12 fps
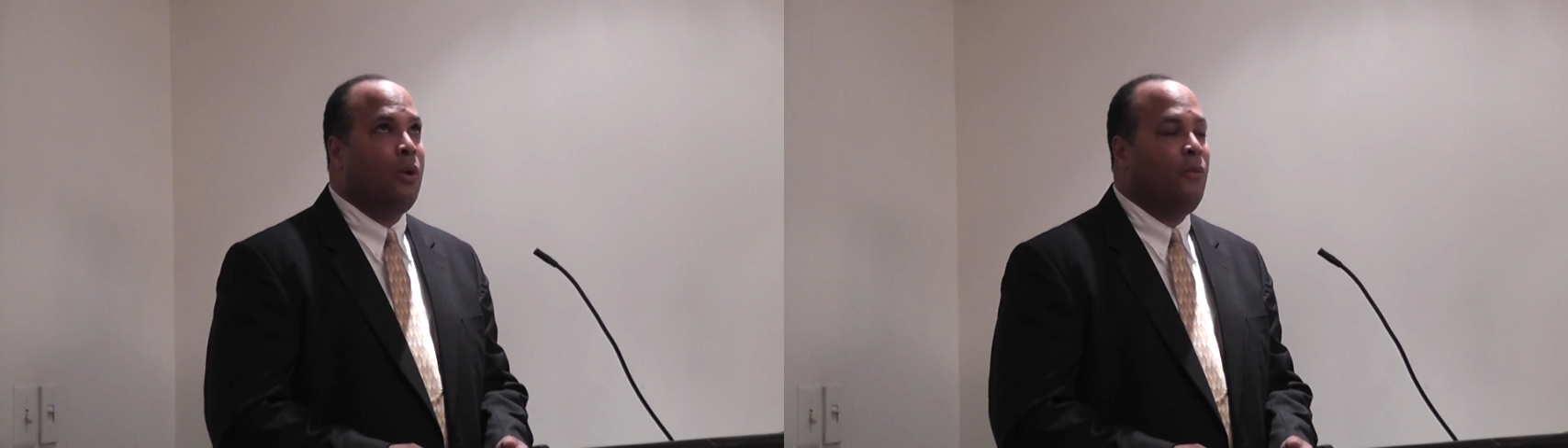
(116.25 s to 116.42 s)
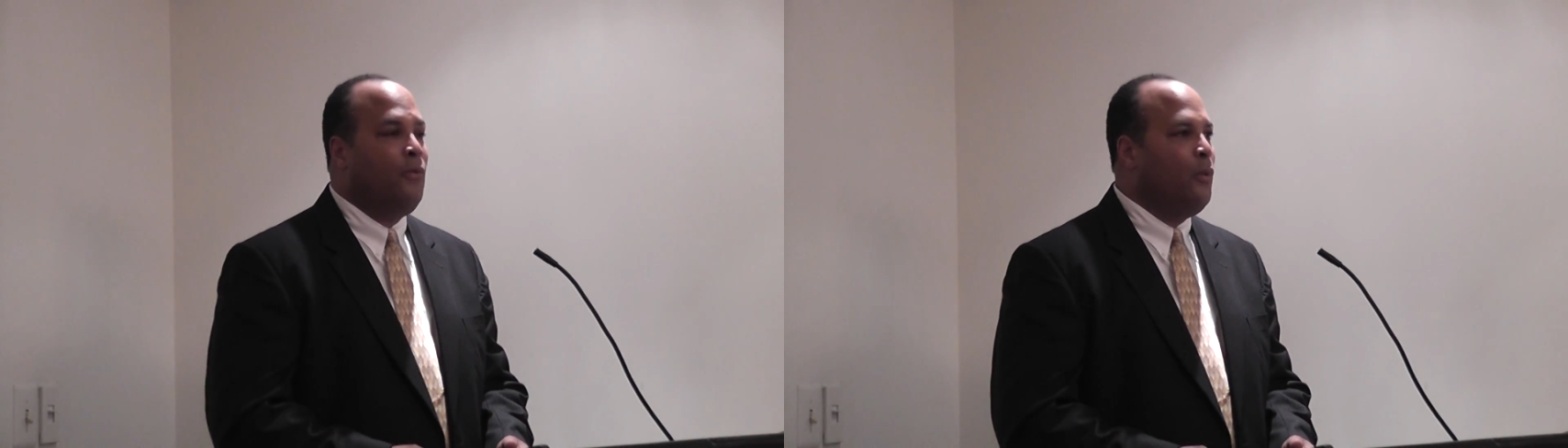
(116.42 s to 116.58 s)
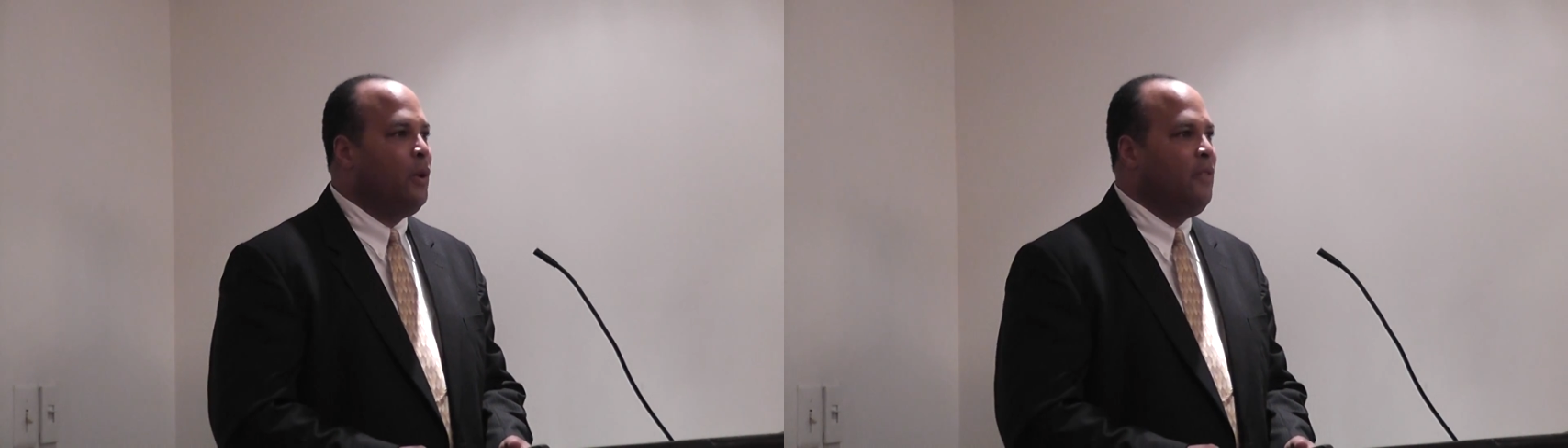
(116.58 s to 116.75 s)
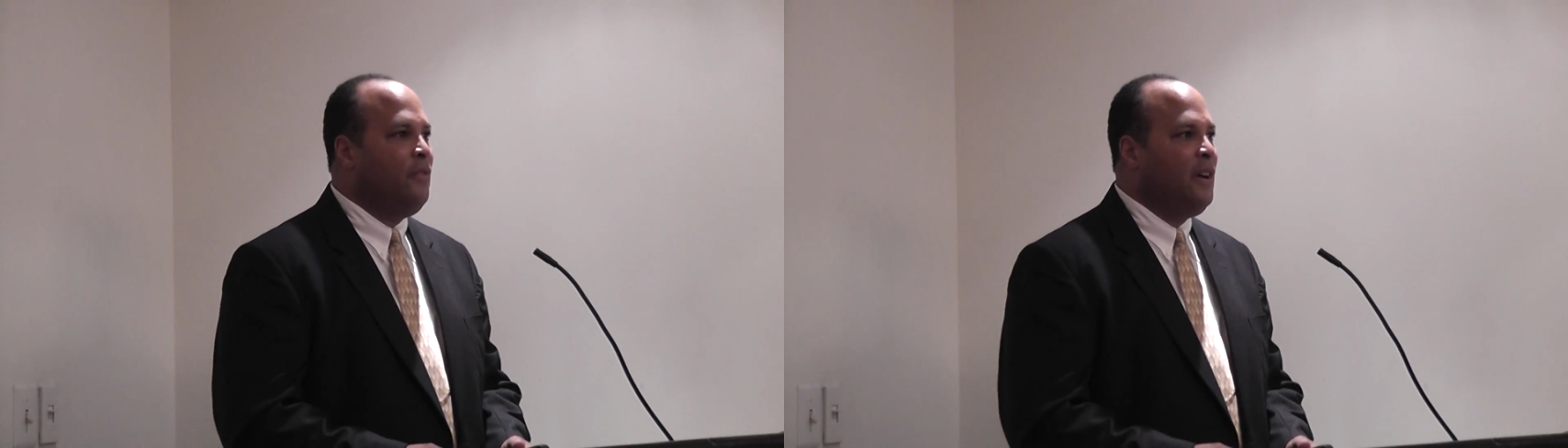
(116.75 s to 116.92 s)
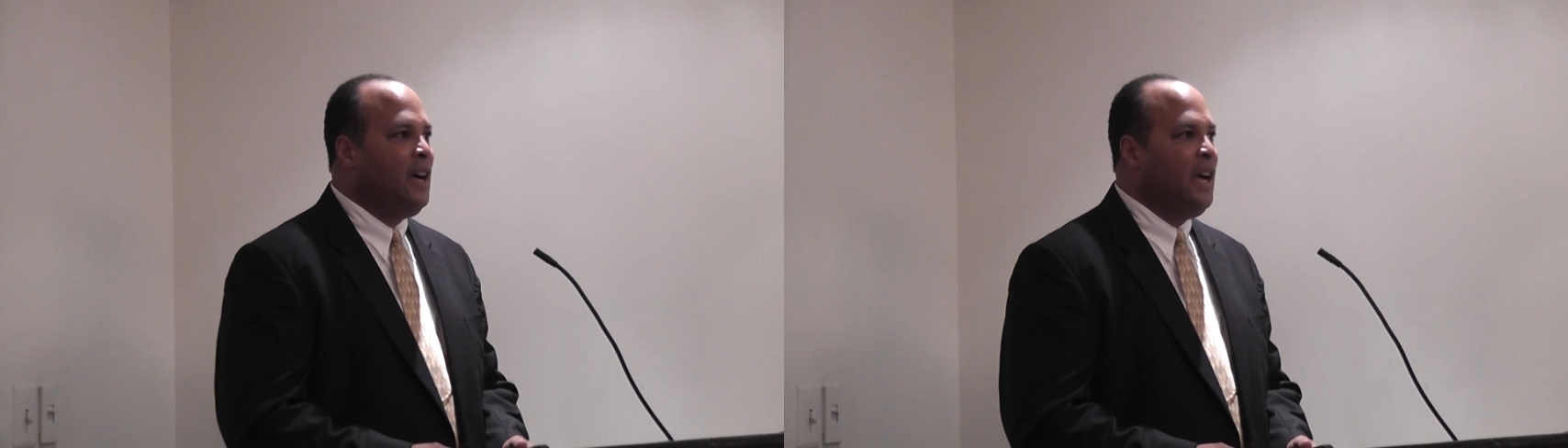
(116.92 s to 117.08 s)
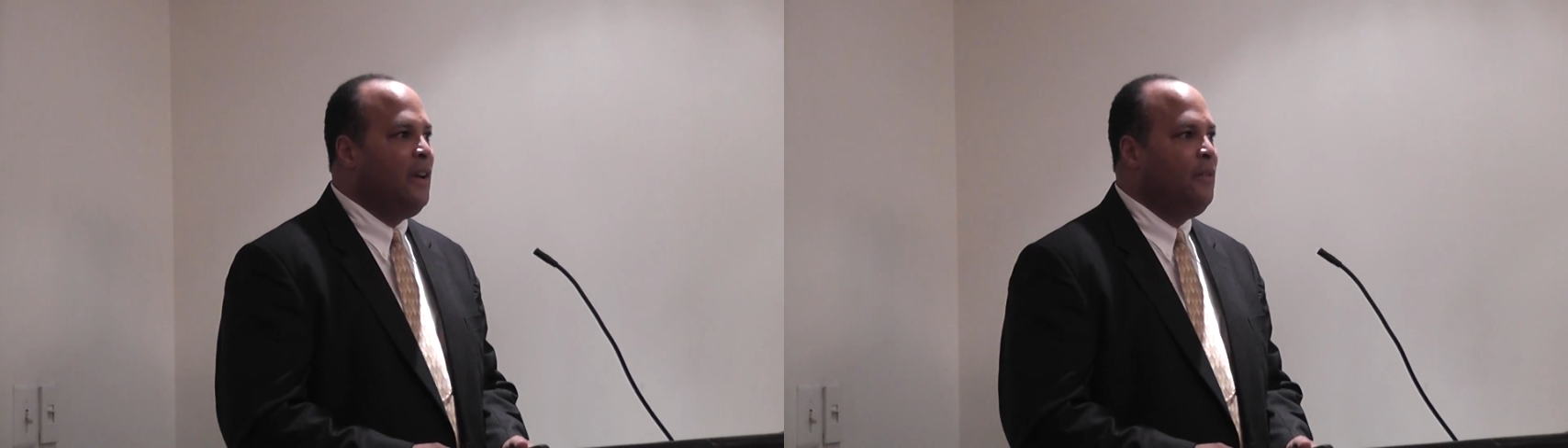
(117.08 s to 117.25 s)
or
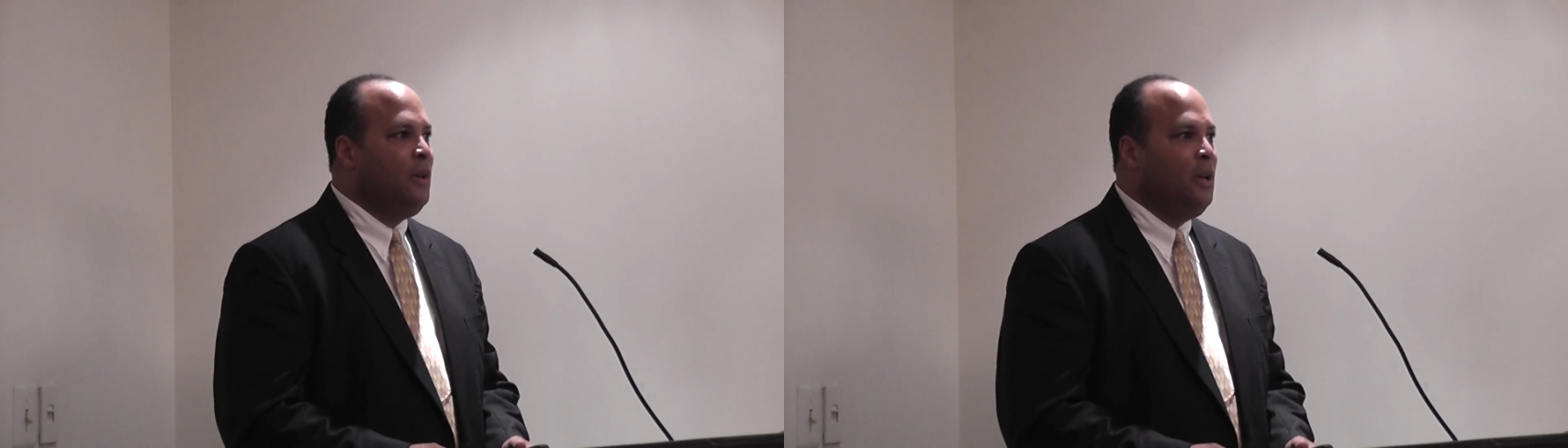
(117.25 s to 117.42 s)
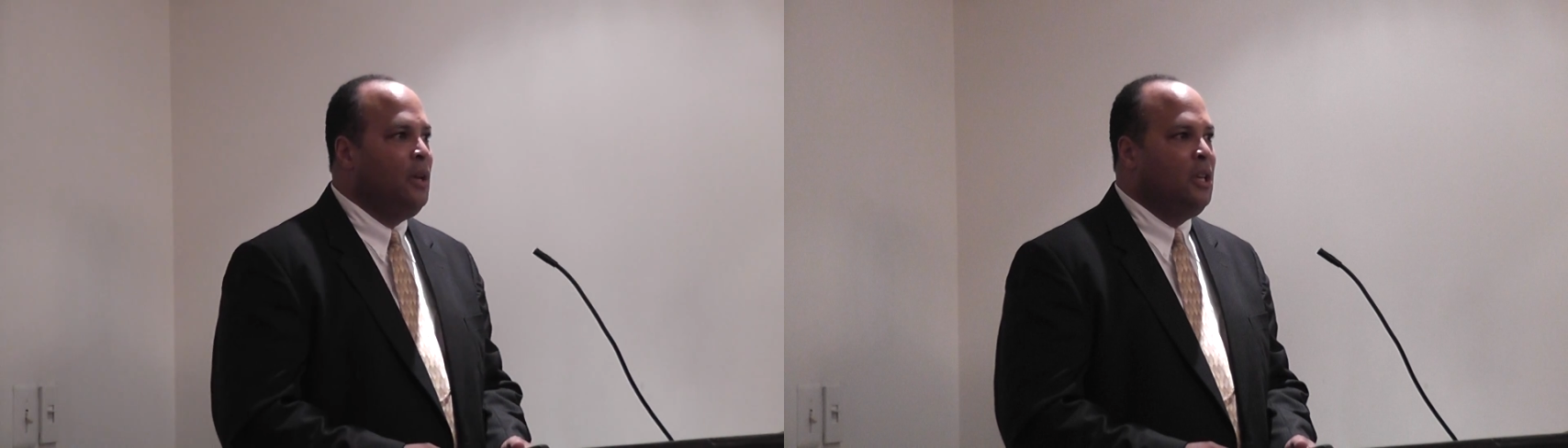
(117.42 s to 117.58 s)
45